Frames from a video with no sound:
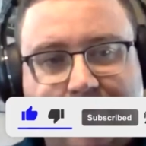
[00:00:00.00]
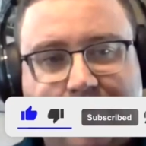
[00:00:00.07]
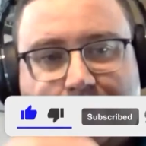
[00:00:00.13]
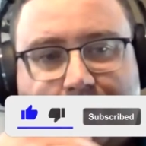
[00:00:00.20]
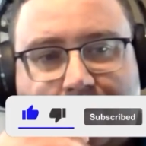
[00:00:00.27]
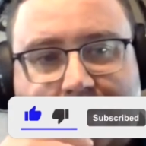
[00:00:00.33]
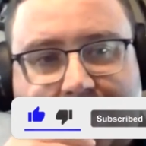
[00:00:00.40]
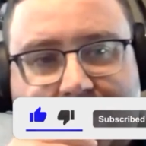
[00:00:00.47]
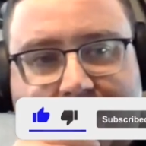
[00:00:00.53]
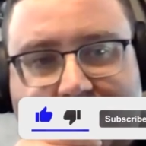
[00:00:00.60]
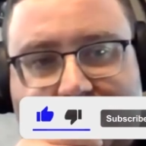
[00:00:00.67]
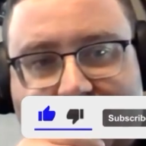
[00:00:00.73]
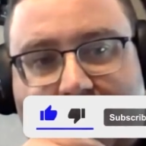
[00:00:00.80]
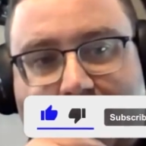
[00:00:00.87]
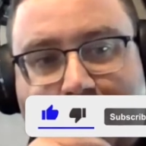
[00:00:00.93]
certainly. And as
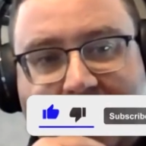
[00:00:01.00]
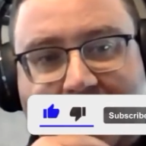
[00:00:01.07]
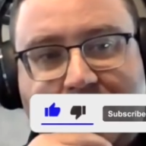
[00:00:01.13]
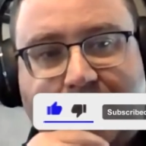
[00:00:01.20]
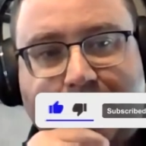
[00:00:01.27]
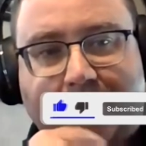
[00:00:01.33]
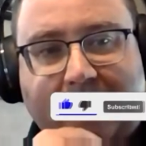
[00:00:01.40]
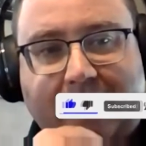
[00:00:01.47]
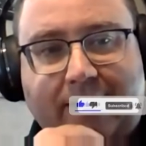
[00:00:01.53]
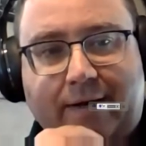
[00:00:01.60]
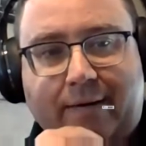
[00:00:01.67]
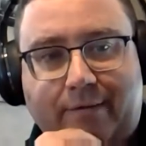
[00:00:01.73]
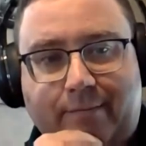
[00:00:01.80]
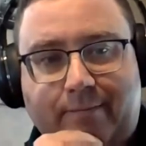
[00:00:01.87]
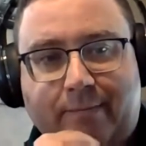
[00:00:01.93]
I'd mentioned back in
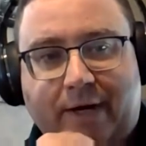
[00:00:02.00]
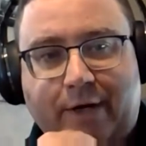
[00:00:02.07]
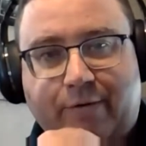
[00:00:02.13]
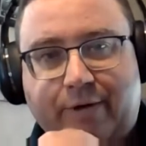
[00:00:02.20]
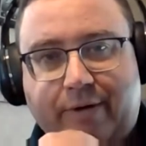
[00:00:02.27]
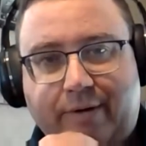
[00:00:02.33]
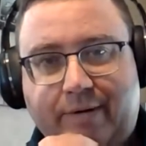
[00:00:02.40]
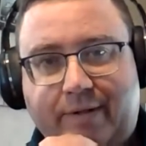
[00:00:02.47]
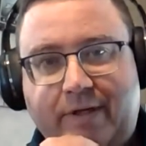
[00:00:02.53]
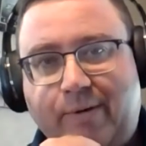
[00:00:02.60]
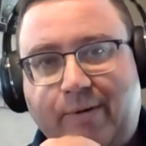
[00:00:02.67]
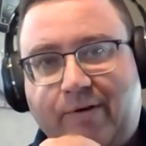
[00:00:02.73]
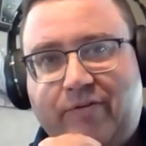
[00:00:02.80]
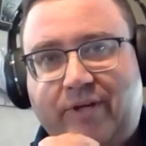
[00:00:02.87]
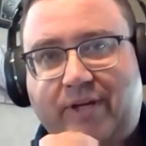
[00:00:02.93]
my career at
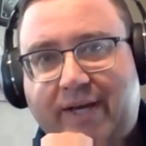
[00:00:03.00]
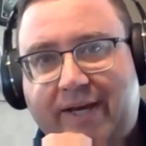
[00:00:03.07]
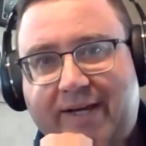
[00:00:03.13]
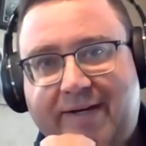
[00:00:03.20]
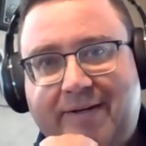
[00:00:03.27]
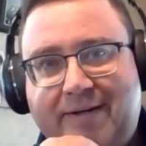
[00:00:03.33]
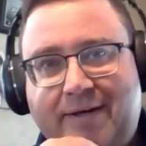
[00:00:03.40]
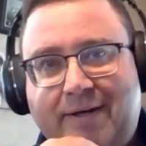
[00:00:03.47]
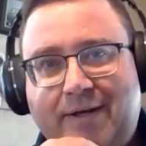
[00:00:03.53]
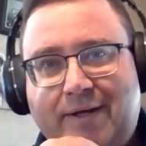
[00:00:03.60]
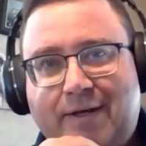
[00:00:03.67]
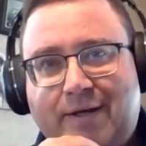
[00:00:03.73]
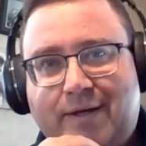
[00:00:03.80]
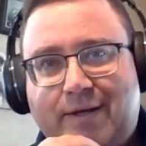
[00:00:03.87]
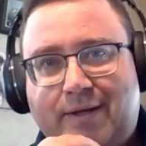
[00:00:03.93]
USDA,
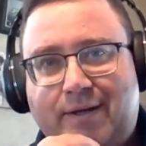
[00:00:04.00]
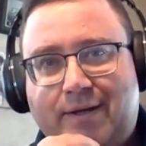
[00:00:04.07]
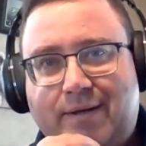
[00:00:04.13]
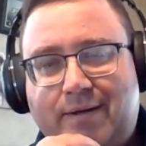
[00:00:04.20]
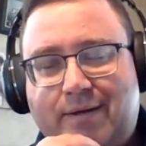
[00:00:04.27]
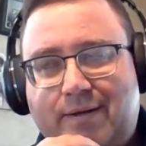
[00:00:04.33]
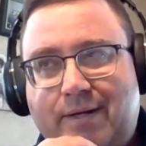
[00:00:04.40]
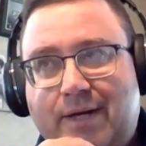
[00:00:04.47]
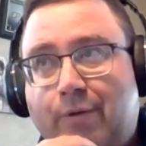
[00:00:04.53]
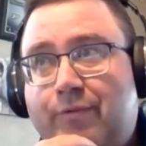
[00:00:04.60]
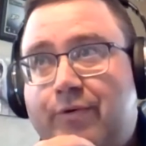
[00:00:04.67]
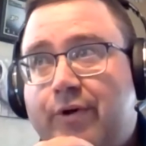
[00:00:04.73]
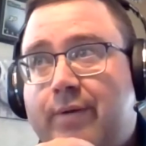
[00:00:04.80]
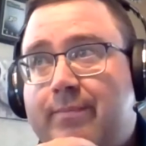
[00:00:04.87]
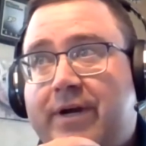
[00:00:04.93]
you know,
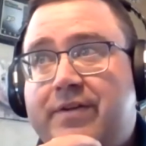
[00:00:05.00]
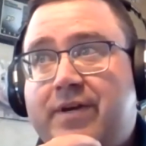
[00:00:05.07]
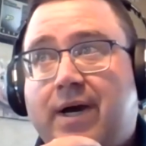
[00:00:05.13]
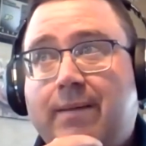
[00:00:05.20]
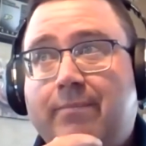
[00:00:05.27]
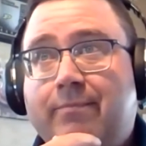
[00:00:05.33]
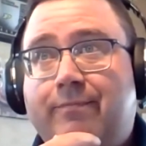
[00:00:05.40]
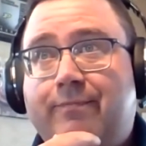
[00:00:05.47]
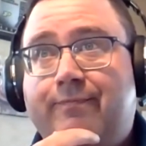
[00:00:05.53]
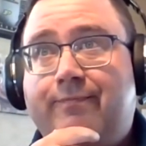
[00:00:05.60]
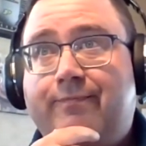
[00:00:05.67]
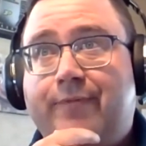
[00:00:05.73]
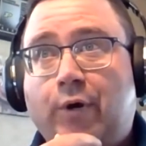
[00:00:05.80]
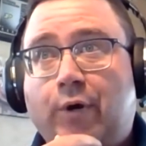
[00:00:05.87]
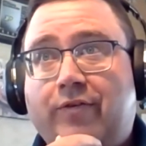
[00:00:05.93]
during my time
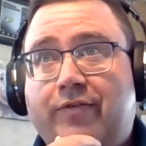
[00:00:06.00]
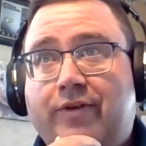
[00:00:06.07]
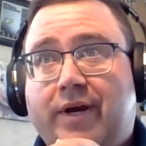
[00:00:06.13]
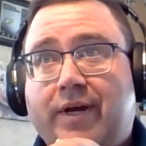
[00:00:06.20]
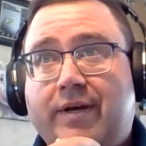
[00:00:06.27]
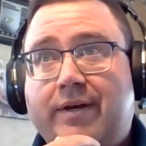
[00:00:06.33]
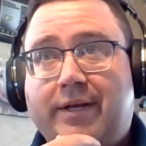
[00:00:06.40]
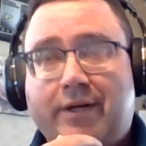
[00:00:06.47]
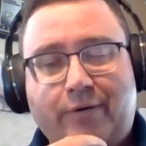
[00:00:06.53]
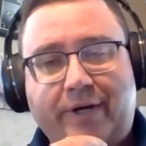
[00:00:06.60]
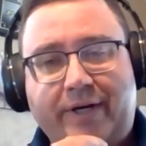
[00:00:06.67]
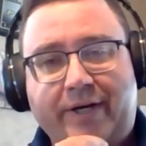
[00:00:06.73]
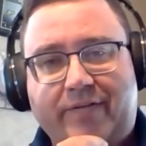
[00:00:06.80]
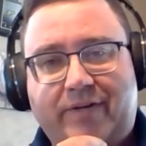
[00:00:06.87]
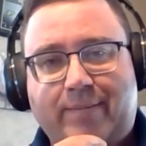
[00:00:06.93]
focused on
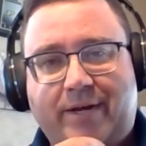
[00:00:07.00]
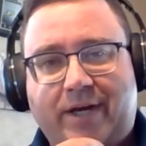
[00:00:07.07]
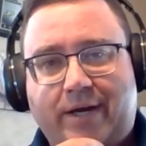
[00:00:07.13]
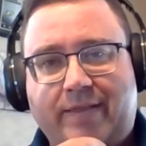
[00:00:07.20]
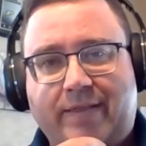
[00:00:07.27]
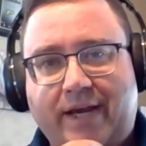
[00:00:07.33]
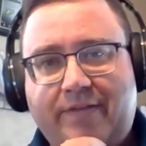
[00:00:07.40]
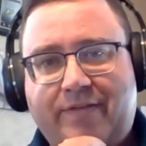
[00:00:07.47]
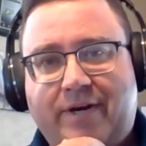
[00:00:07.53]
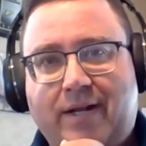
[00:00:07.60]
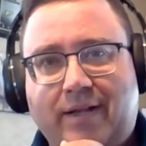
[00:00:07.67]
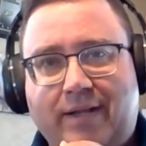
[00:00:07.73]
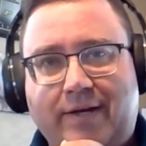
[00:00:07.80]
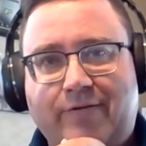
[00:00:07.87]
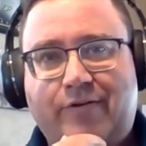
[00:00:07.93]
ingredients coming out of the
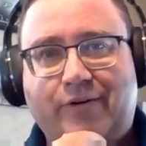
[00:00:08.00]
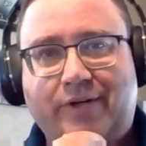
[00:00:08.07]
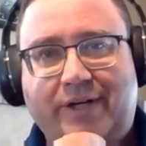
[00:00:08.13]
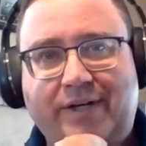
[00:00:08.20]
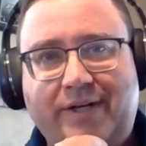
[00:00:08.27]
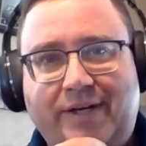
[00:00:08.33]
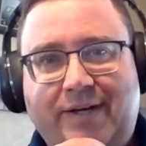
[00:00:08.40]
ethanol industry,